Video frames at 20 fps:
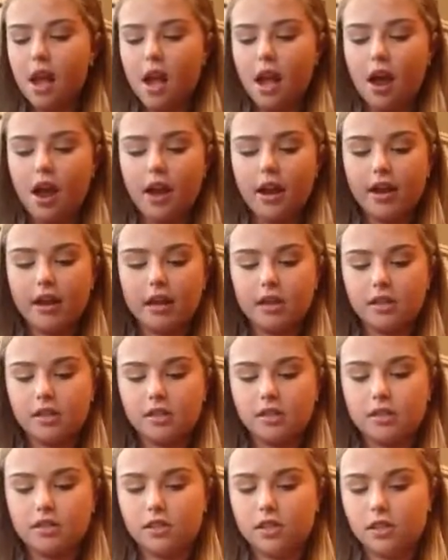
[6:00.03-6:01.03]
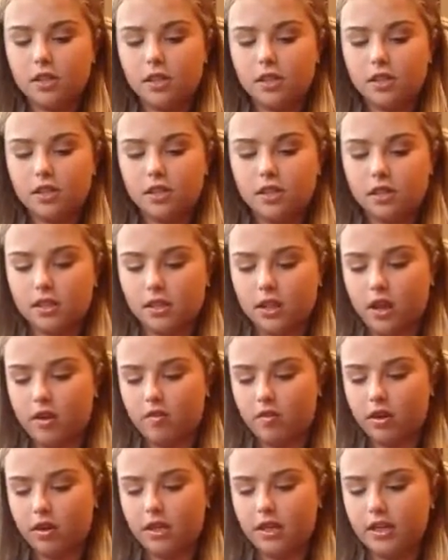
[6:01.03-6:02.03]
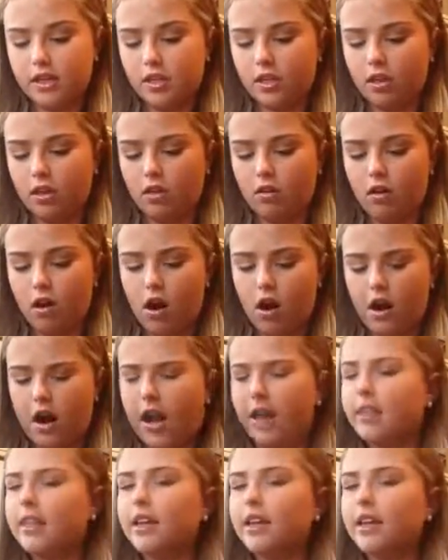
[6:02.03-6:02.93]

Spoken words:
I just discovered these Lorac, I